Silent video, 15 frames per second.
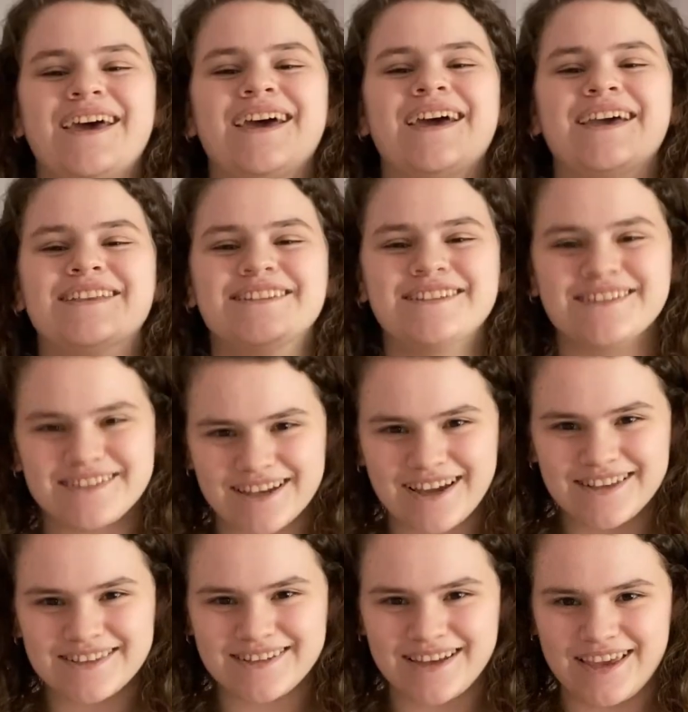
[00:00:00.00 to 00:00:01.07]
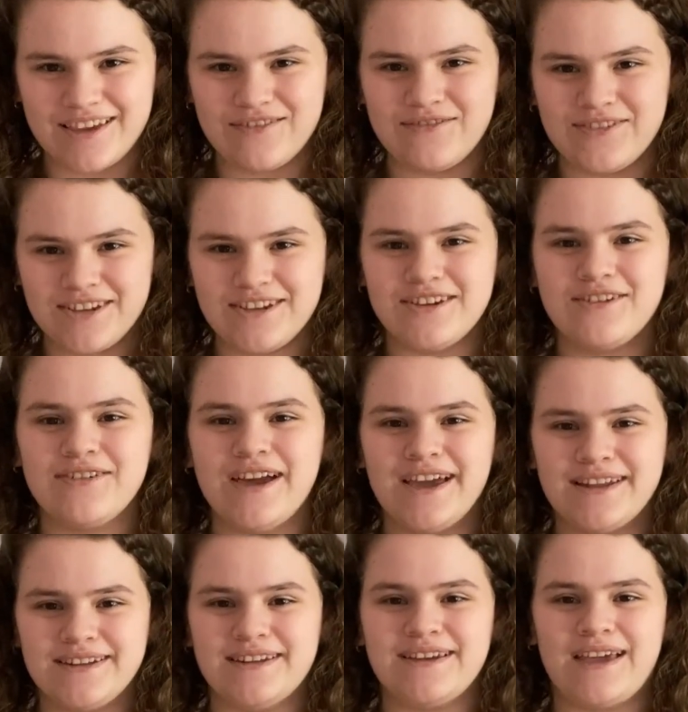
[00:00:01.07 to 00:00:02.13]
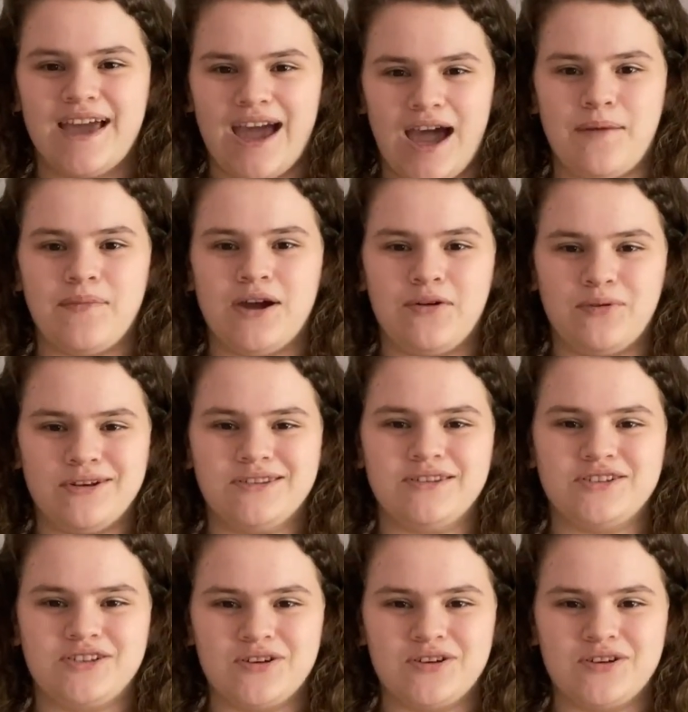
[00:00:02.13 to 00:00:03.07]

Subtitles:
It's just a video editing app I wanted to show